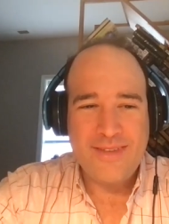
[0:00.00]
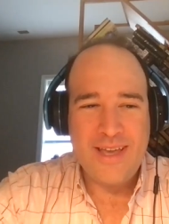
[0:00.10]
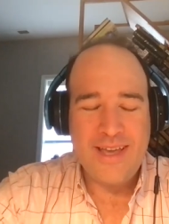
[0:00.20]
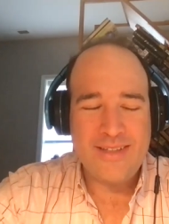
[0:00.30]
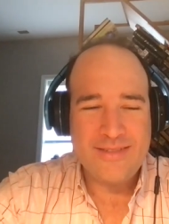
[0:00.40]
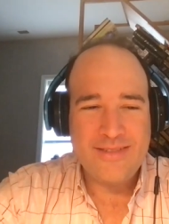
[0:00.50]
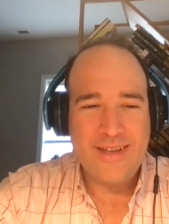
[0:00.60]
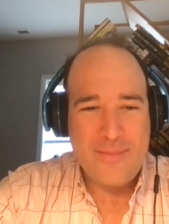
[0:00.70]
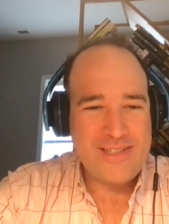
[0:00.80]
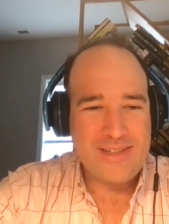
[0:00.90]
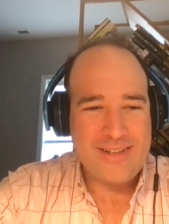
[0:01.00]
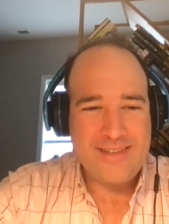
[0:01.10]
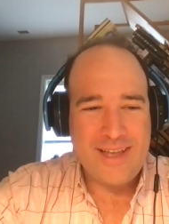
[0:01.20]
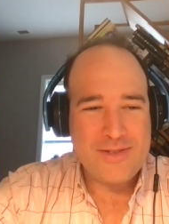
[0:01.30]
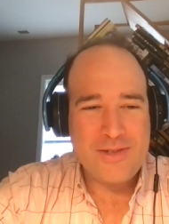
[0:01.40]
Yeah, that makes a
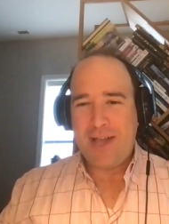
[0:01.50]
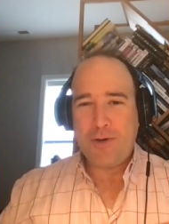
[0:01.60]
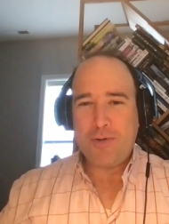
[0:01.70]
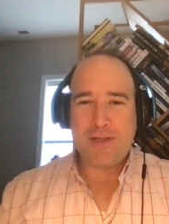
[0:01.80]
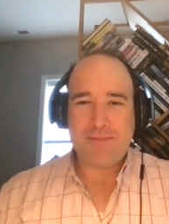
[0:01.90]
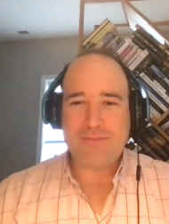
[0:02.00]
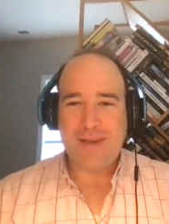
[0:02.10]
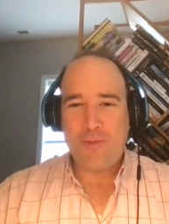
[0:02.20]
lot of sense. I know that